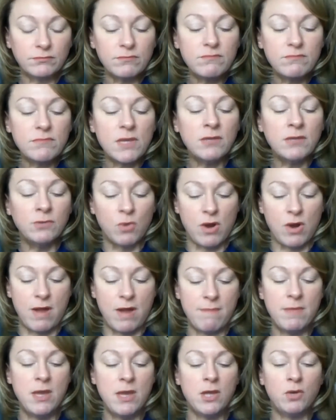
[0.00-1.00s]
"Laura,
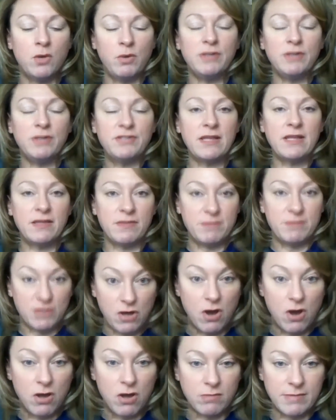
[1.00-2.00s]
quit telling them to
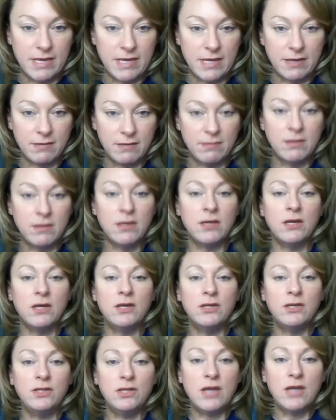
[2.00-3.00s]
call me.
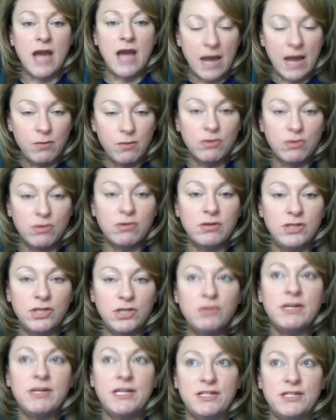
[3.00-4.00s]
You
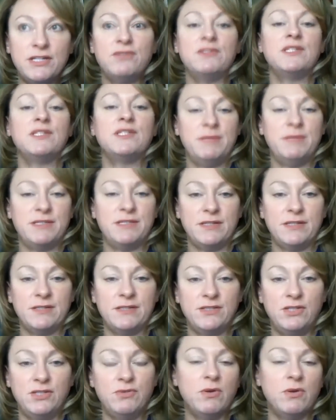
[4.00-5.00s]
need to do this business.
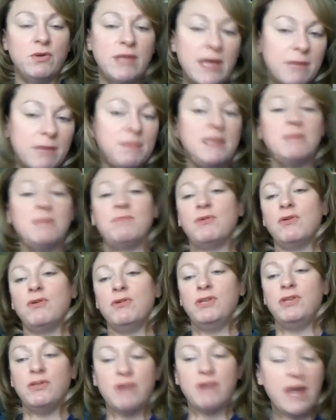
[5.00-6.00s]
You know a lot of people.
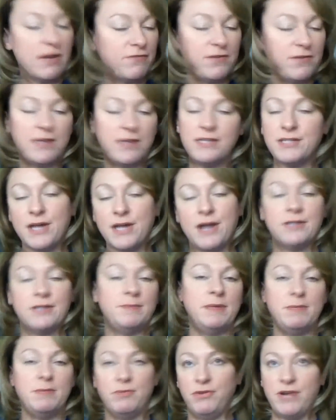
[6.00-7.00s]
You're not afraid to talk to
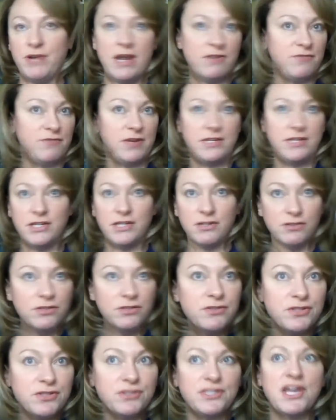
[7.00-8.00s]
people. You're not afraid to introduce
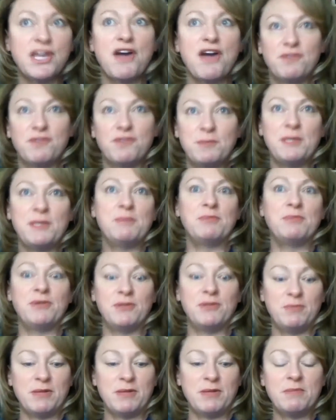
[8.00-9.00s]
yourself to people,
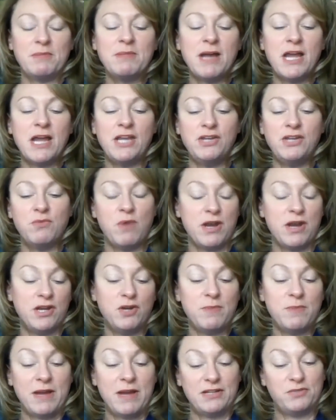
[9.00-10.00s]
blah, blah, blah. And you want to go
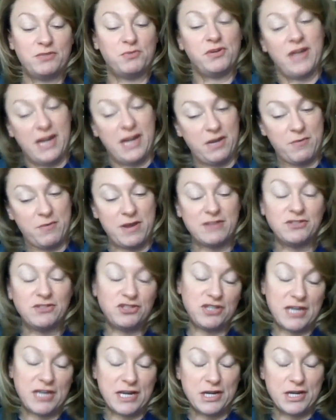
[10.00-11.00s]
back to work anyways." She
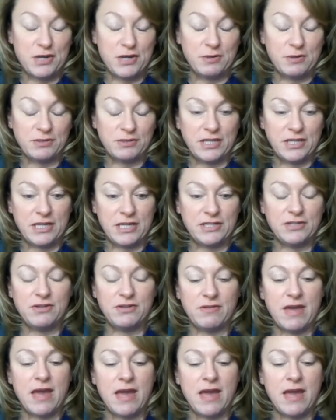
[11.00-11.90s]
kind of knew I was looking to do that.